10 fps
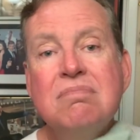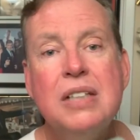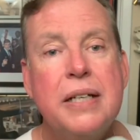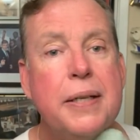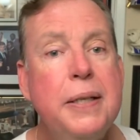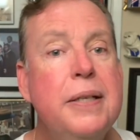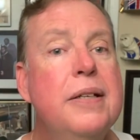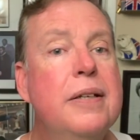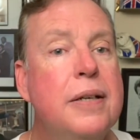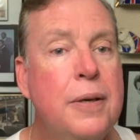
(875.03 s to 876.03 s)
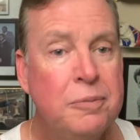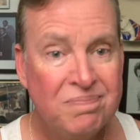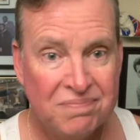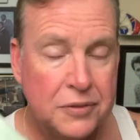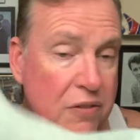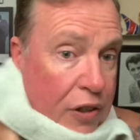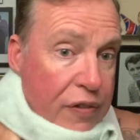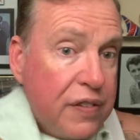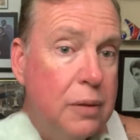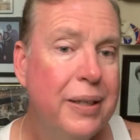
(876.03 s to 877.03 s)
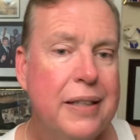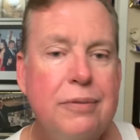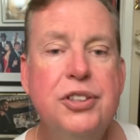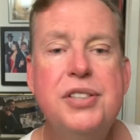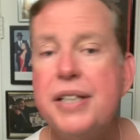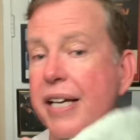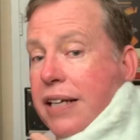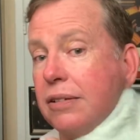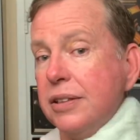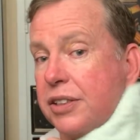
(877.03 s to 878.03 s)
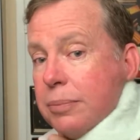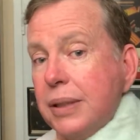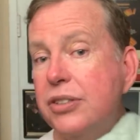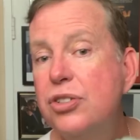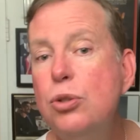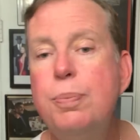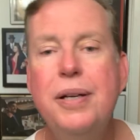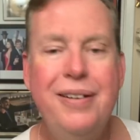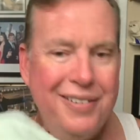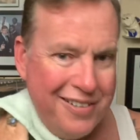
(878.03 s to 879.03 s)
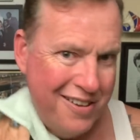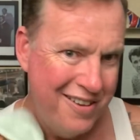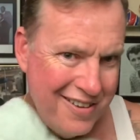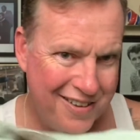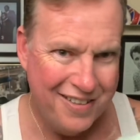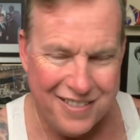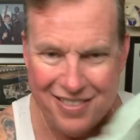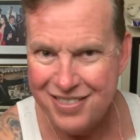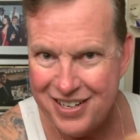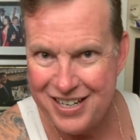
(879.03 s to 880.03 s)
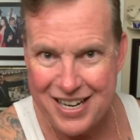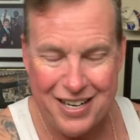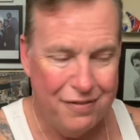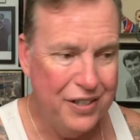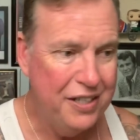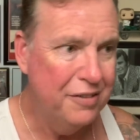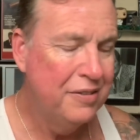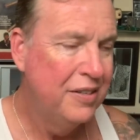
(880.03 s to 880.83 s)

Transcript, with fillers: And I needed a fulfill my, I've just inhaled some soap, the tag video.